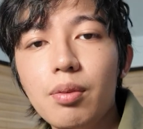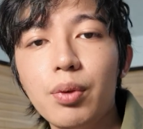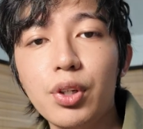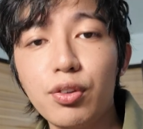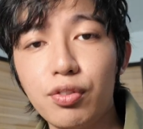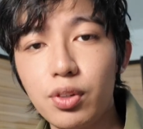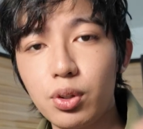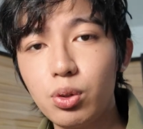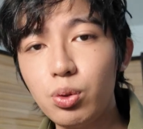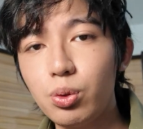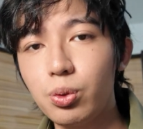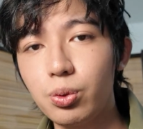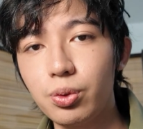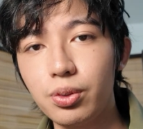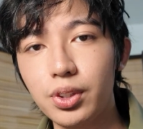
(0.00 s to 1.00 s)
But if you
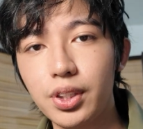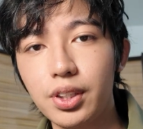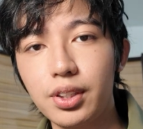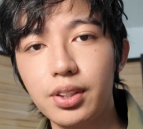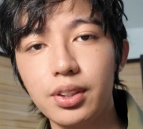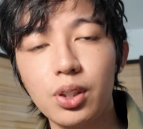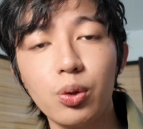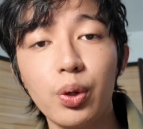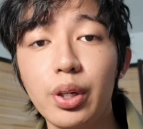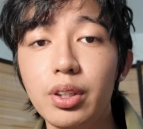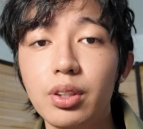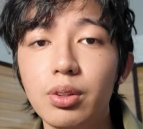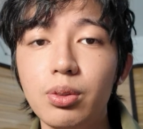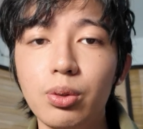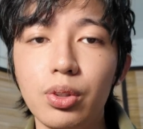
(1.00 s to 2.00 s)
do, then go
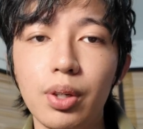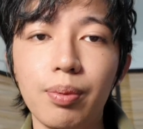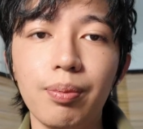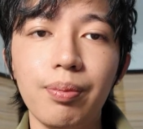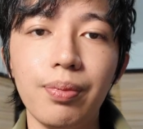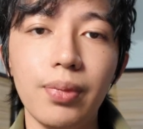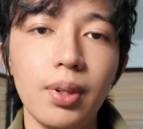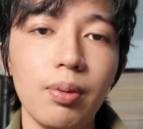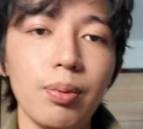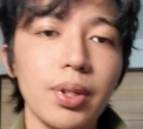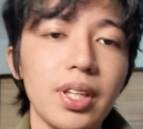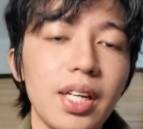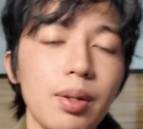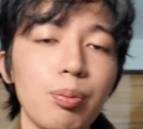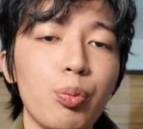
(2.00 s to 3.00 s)
ahead and do them.
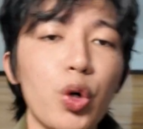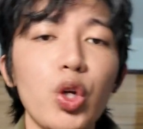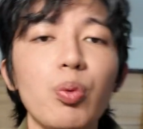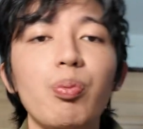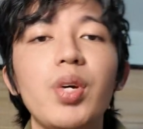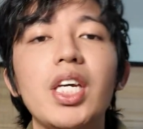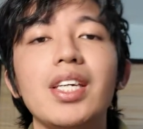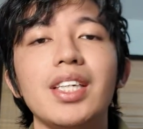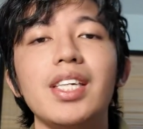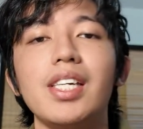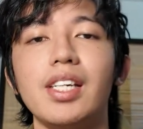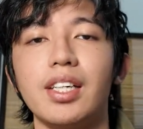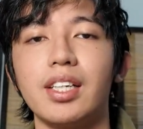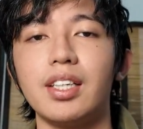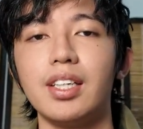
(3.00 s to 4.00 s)
But like point being
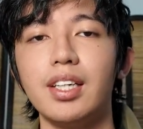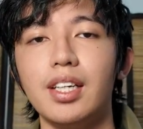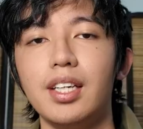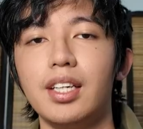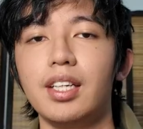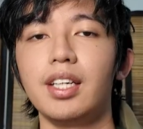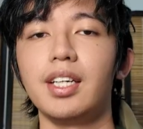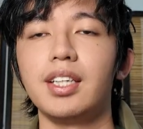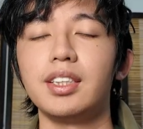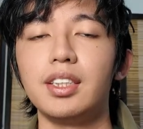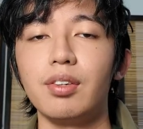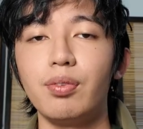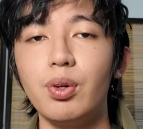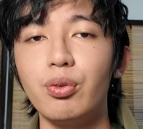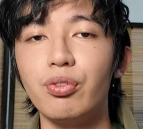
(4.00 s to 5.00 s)
here is
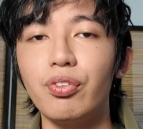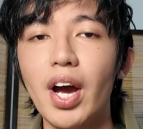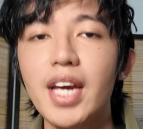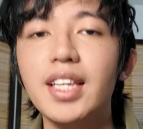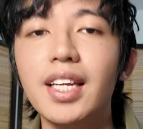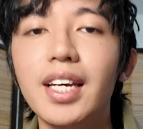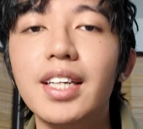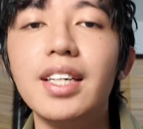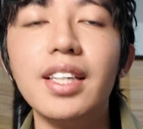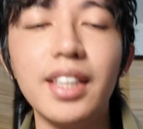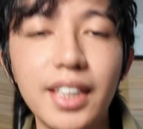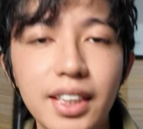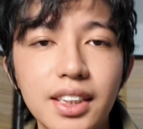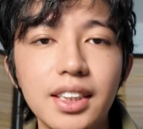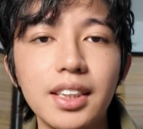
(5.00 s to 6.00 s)
if you find a
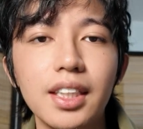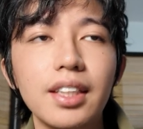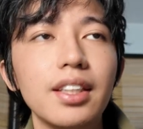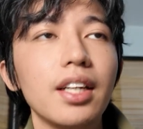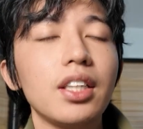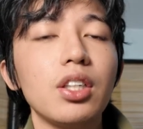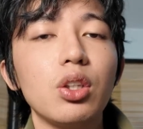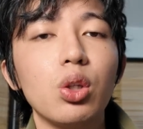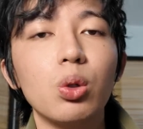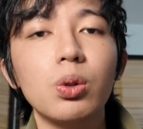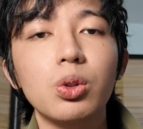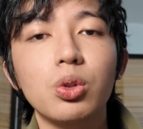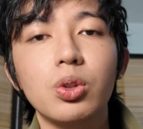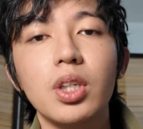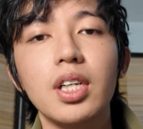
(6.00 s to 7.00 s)
niche that you
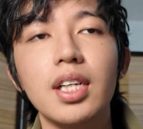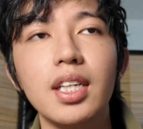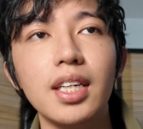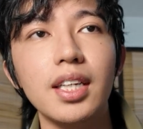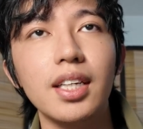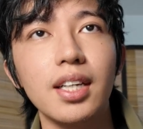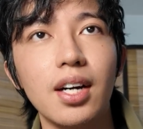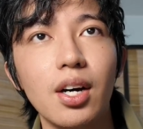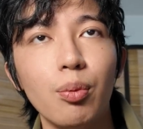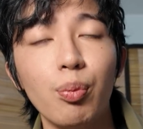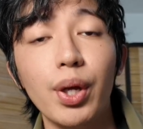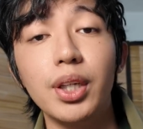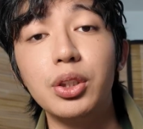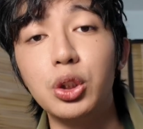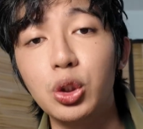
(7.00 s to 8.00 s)
don't really
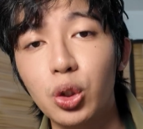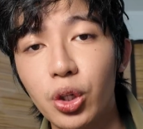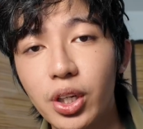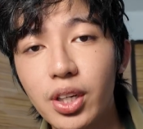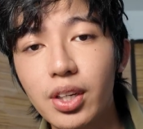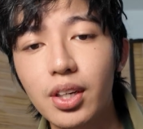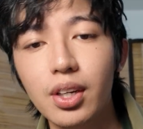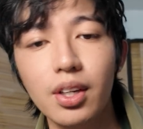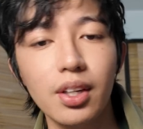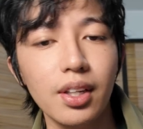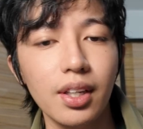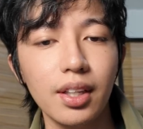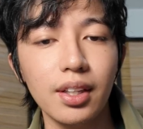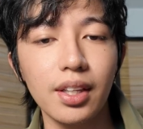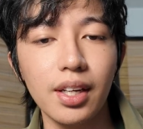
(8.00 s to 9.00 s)
enjoy,
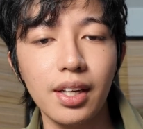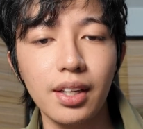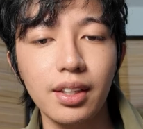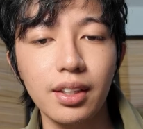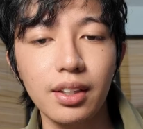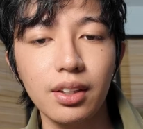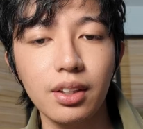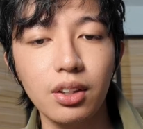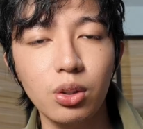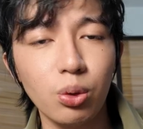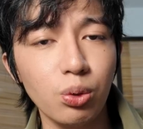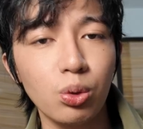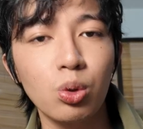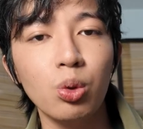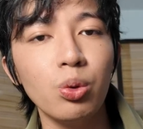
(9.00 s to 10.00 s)
then
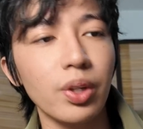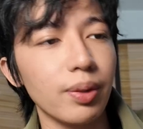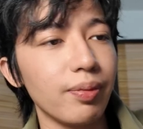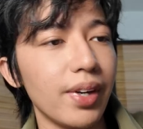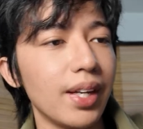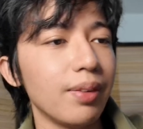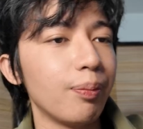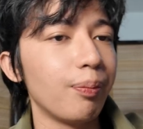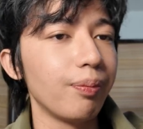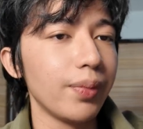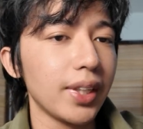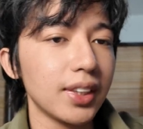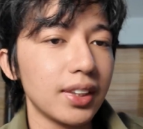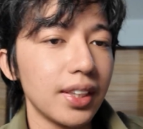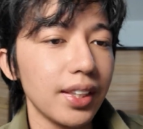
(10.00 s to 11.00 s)
don't do it, man.
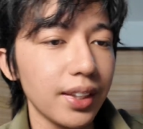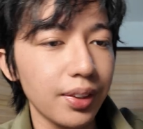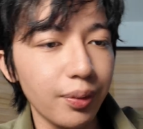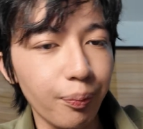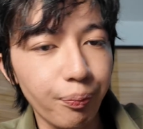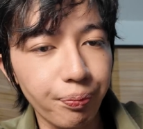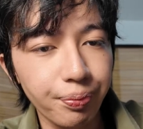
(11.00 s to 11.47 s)
Because like